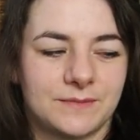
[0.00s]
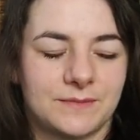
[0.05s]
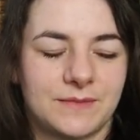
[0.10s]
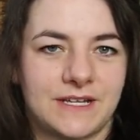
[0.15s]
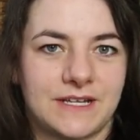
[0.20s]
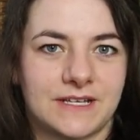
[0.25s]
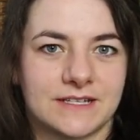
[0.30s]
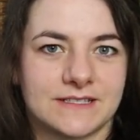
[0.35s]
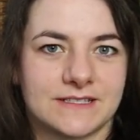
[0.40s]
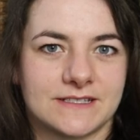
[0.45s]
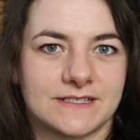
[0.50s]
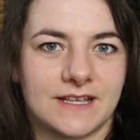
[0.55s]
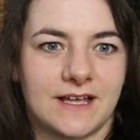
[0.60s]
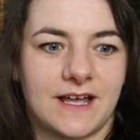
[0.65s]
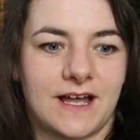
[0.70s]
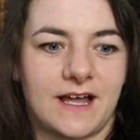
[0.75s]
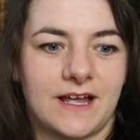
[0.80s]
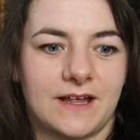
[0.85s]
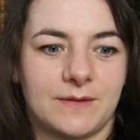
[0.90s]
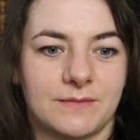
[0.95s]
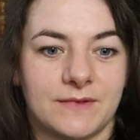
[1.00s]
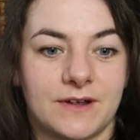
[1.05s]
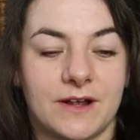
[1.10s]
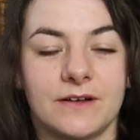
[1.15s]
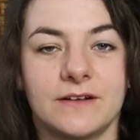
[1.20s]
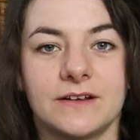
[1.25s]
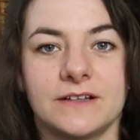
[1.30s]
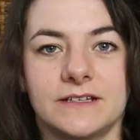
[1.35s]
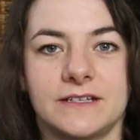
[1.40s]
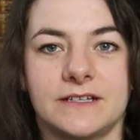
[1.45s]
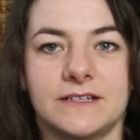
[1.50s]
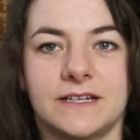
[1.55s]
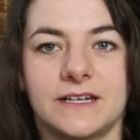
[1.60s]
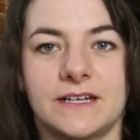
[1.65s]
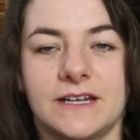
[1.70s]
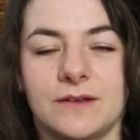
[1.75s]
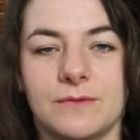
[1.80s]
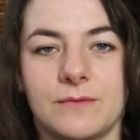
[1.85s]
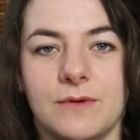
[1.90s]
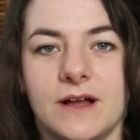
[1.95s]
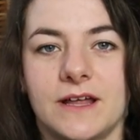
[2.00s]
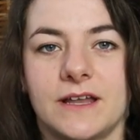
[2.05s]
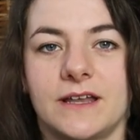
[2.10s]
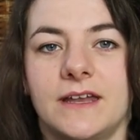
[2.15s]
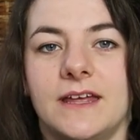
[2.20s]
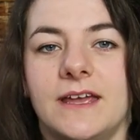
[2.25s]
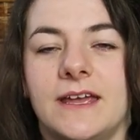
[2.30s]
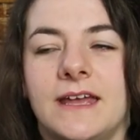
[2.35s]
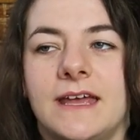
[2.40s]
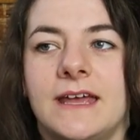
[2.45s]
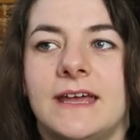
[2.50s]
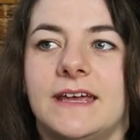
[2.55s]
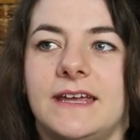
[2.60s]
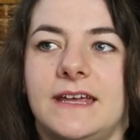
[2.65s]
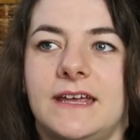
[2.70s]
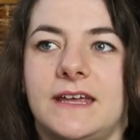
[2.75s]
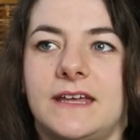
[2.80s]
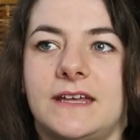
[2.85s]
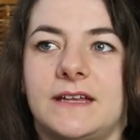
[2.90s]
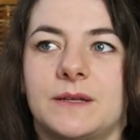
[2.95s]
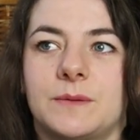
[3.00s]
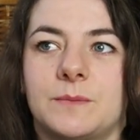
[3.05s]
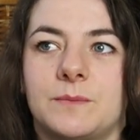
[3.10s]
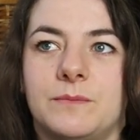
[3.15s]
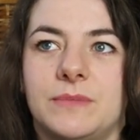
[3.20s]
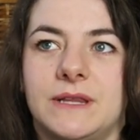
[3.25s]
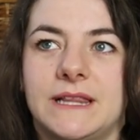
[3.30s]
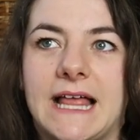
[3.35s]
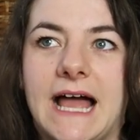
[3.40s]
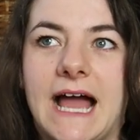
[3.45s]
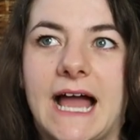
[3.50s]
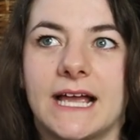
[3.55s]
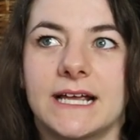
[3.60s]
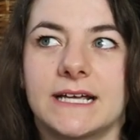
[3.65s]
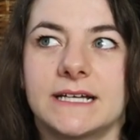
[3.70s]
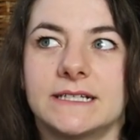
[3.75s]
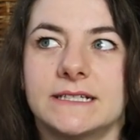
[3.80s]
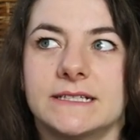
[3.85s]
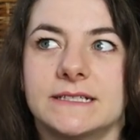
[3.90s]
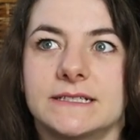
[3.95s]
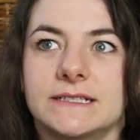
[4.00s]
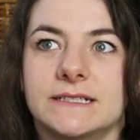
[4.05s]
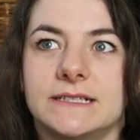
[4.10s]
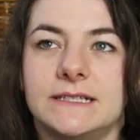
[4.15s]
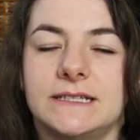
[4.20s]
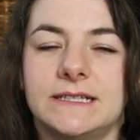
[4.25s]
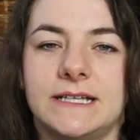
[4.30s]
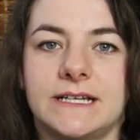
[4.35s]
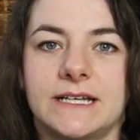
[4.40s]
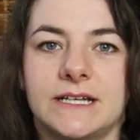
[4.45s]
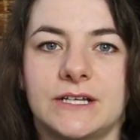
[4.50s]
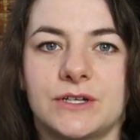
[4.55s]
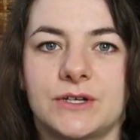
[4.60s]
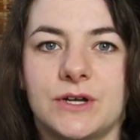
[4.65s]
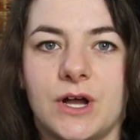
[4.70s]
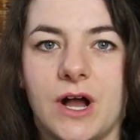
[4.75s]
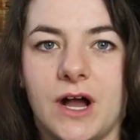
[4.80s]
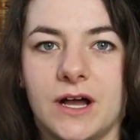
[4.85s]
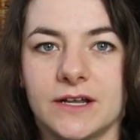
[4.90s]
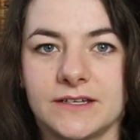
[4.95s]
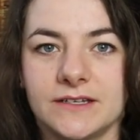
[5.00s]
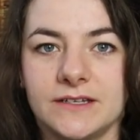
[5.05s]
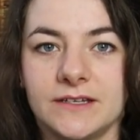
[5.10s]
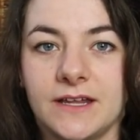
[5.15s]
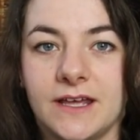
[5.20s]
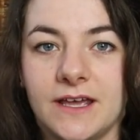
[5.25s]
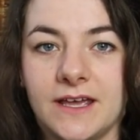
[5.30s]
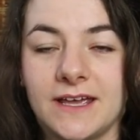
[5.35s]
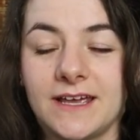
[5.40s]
because I'm currently knitting one in black linen cotton.